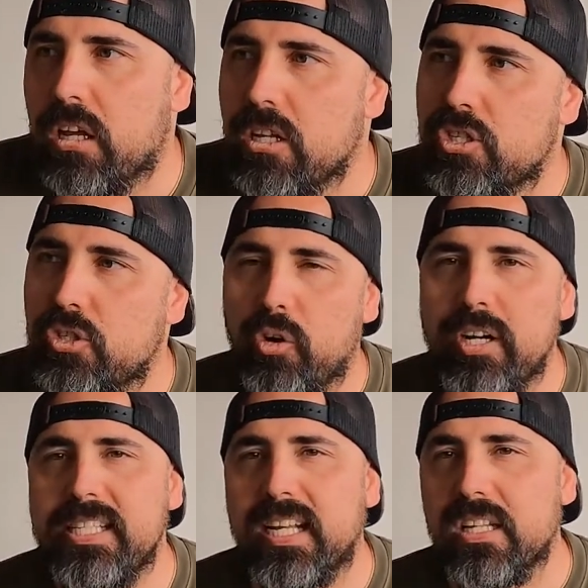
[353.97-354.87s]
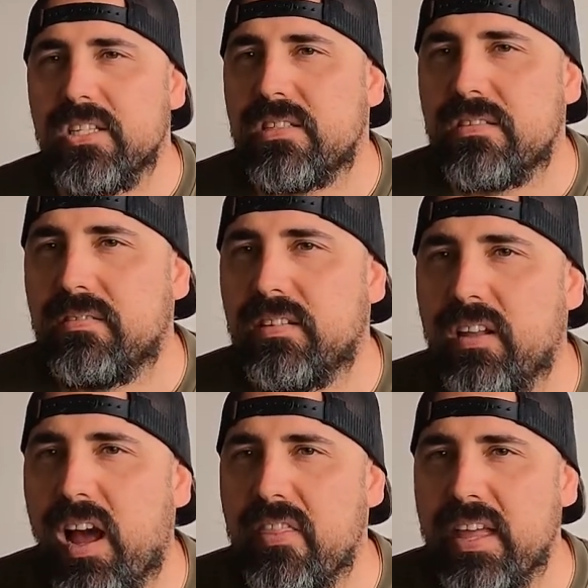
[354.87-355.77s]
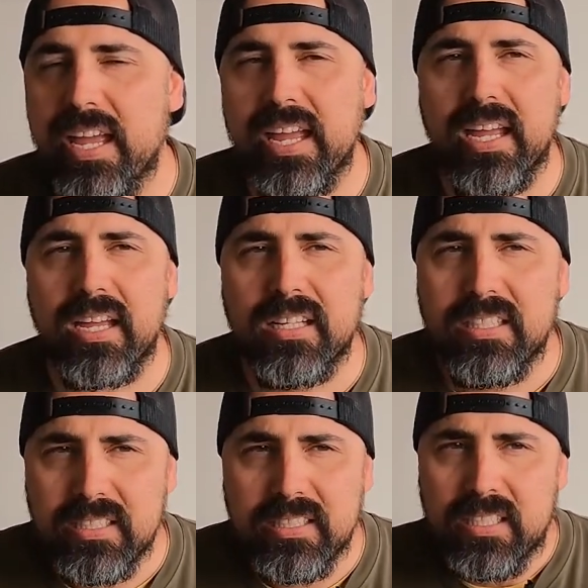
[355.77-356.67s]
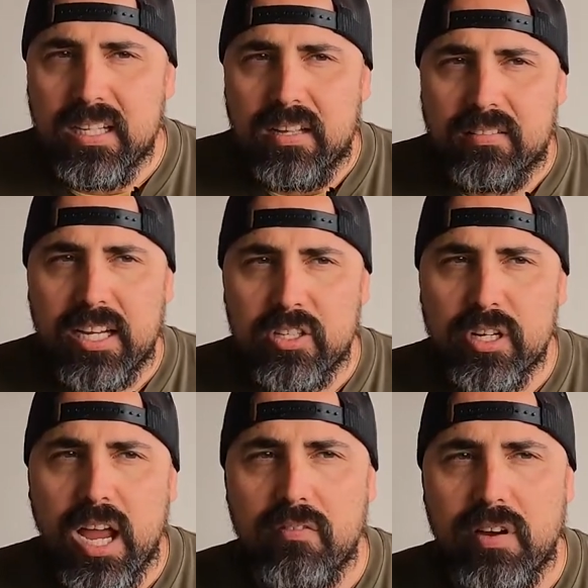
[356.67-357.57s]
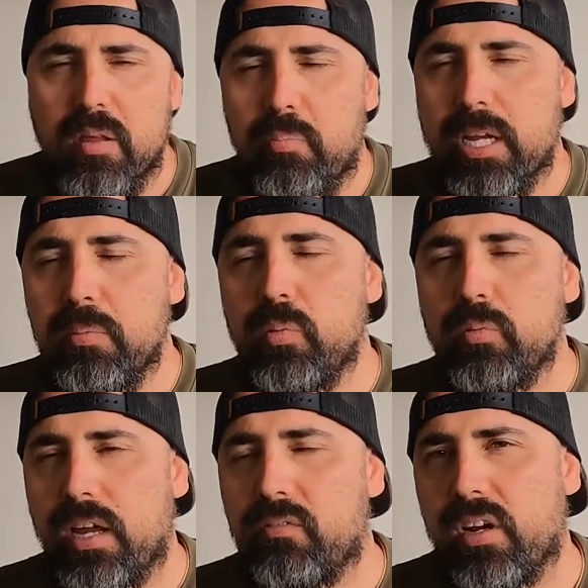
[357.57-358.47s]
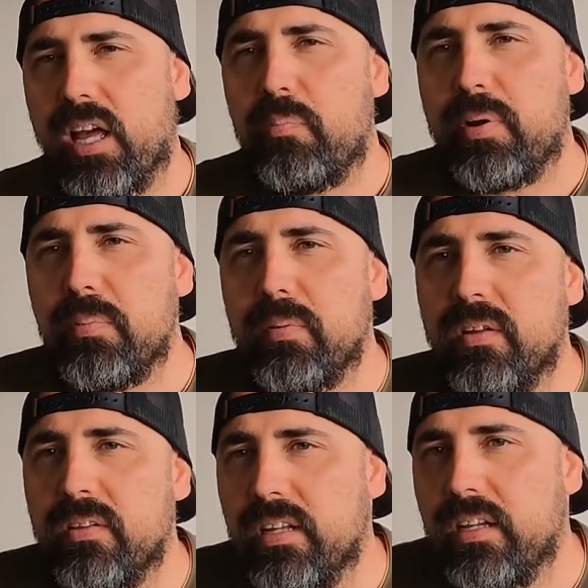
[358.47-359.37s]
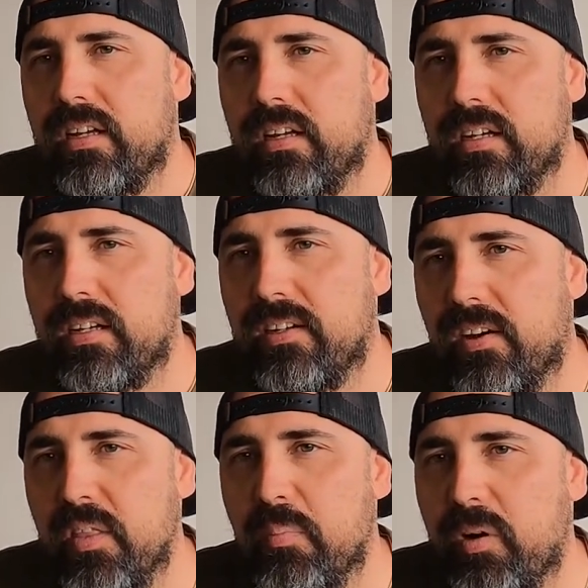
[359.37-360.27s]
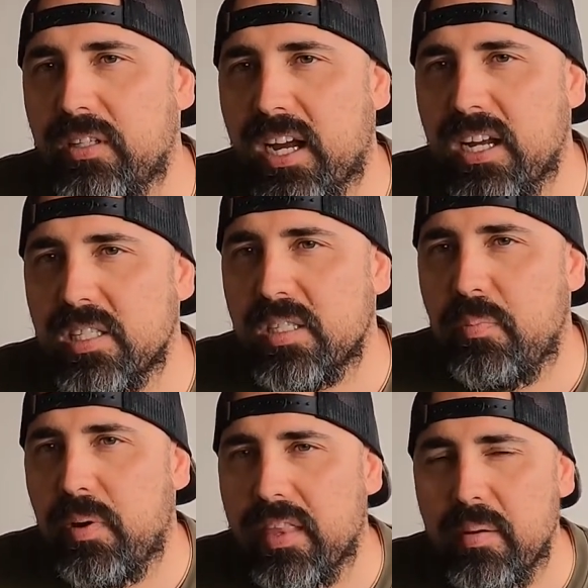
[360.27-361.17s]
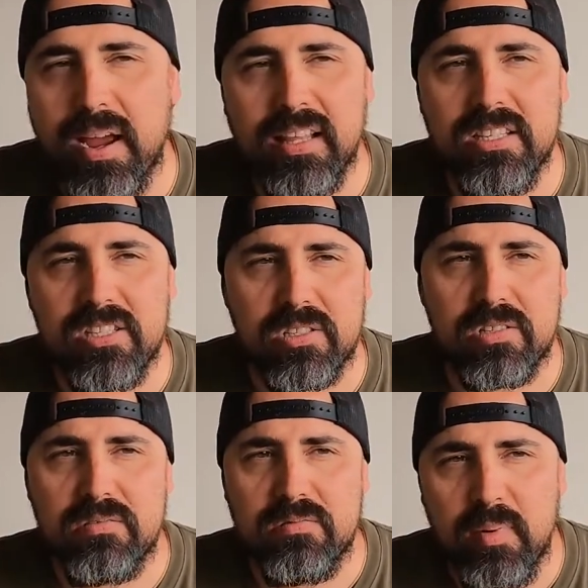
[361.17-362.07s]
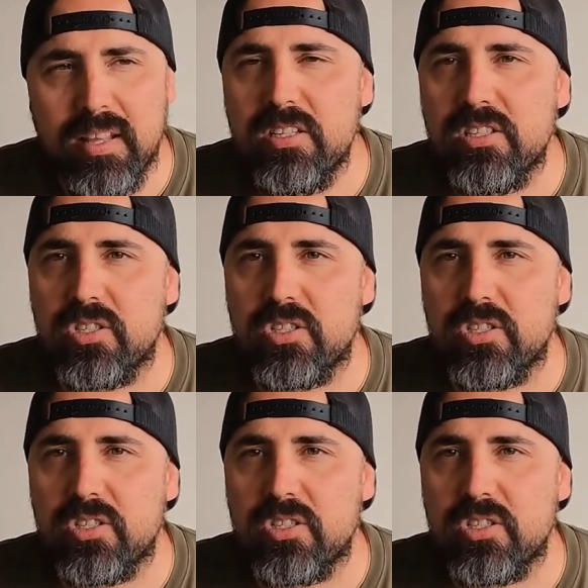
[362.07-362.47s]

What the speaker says: Storytellers, like they do have other people. They've got other people on the podcast, but they're mainly just